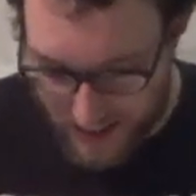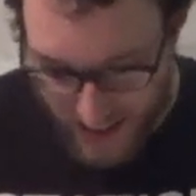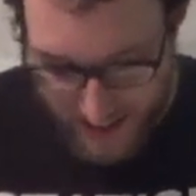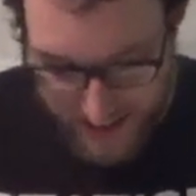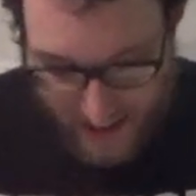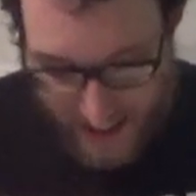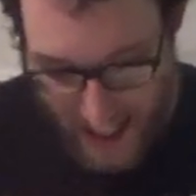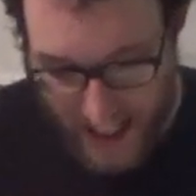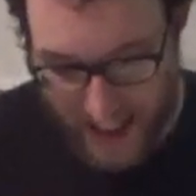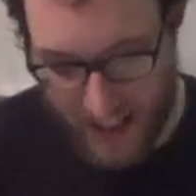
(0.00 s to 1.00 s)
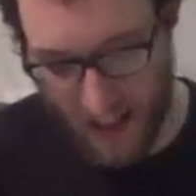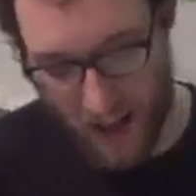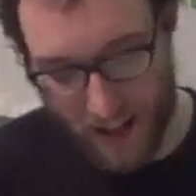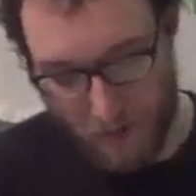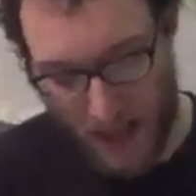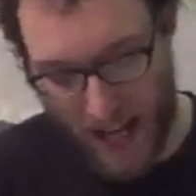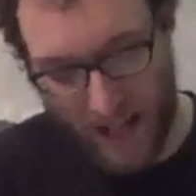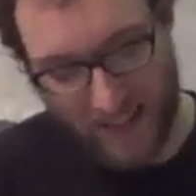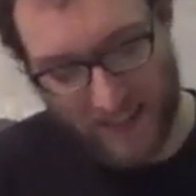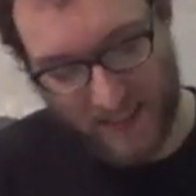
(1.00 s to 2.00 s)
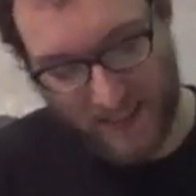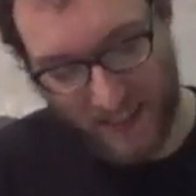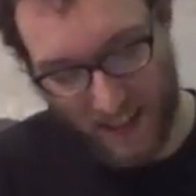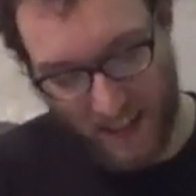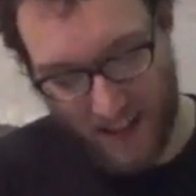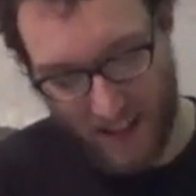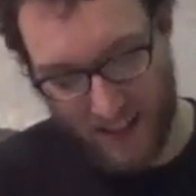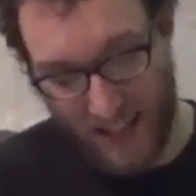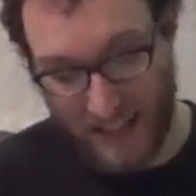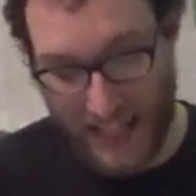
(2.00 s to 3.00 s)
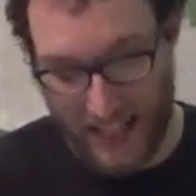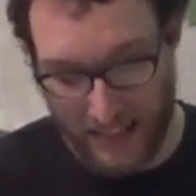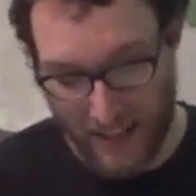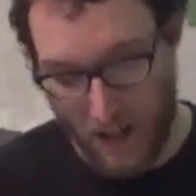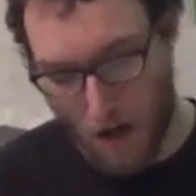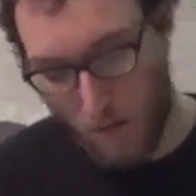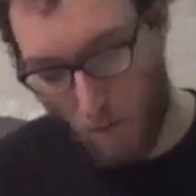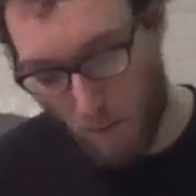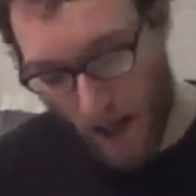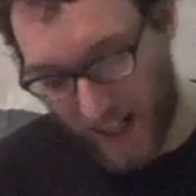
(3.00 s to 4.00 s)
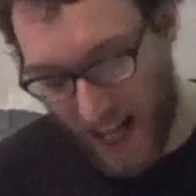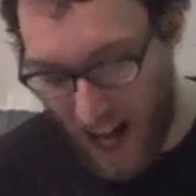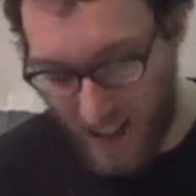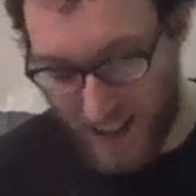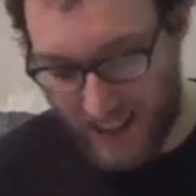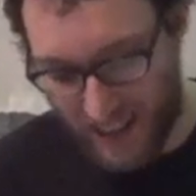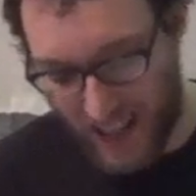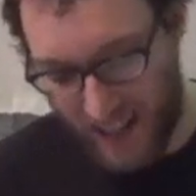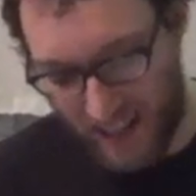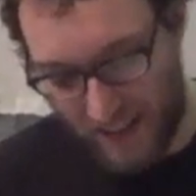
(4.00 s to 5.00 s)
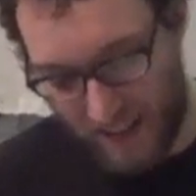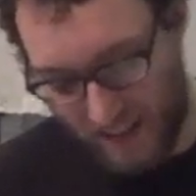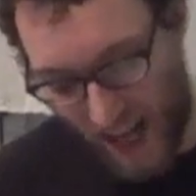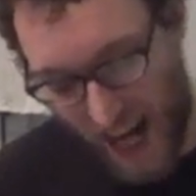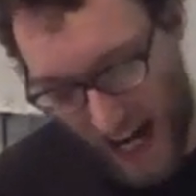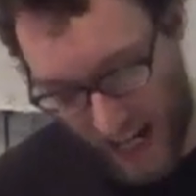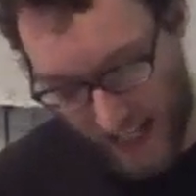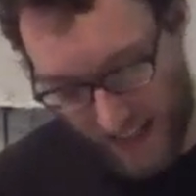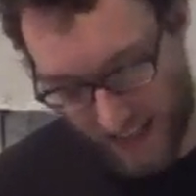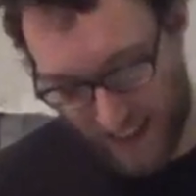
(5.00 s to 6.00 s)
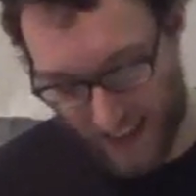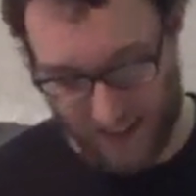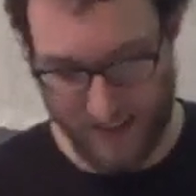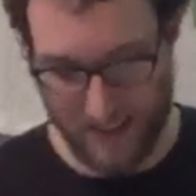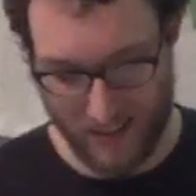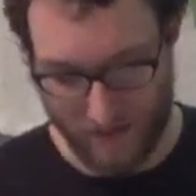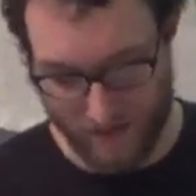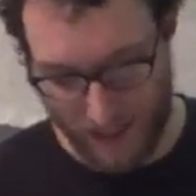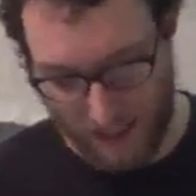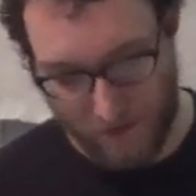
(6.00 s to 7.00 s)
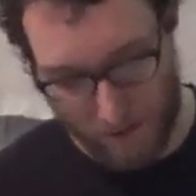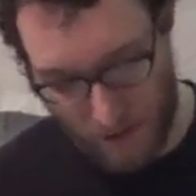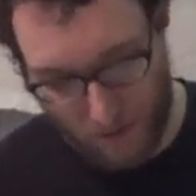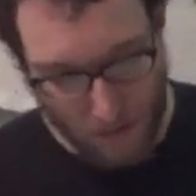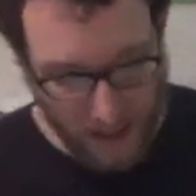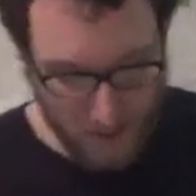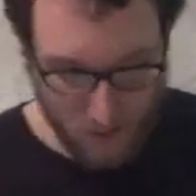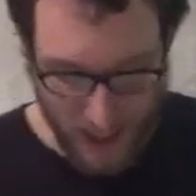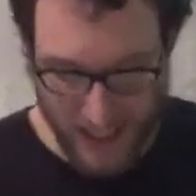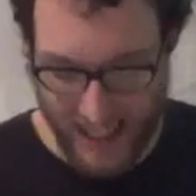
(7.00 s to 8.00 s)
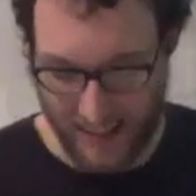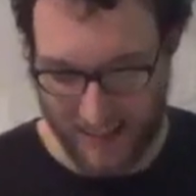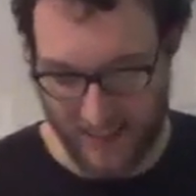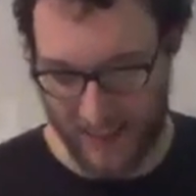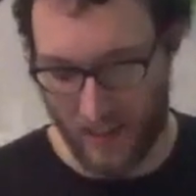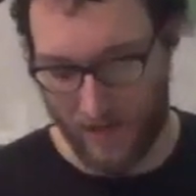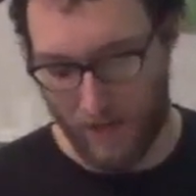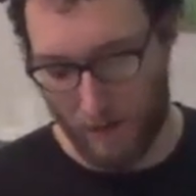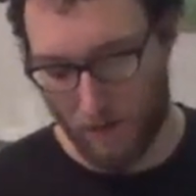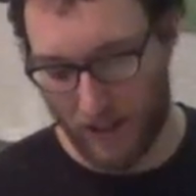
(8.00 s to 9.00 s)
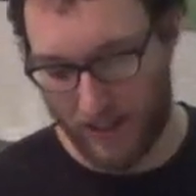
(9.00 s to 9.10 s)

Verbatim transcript: since the date had already passed. Uh, and then Buddy Holly then died in the infamous plane accident on February